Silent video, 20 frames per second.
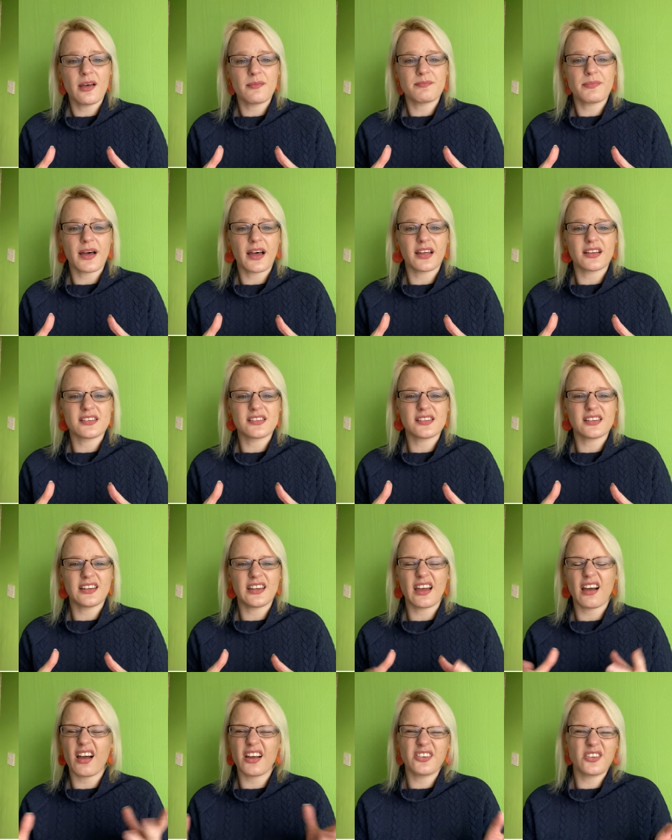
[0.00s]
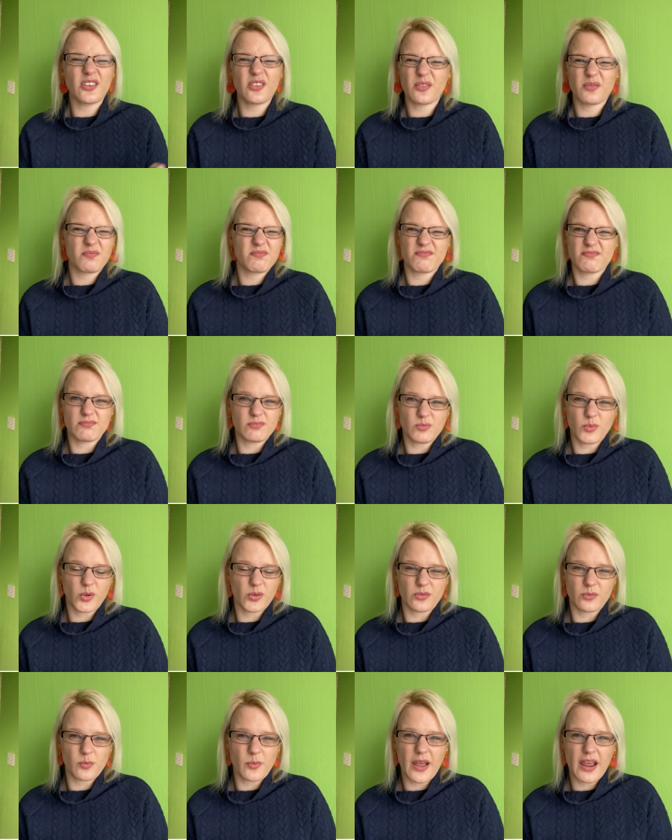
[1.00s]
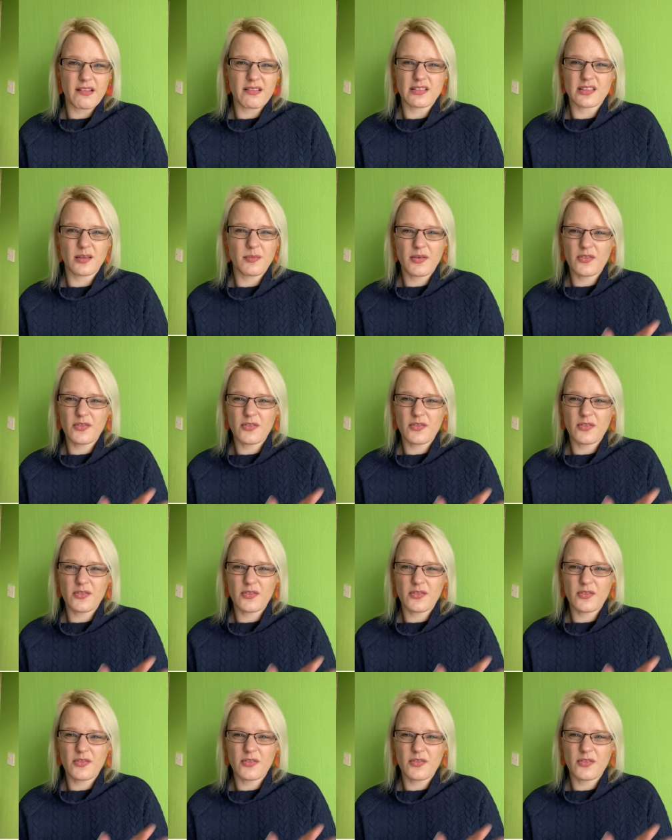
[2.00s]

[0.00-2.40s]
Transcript: but yeah, I just wasn't wearing them.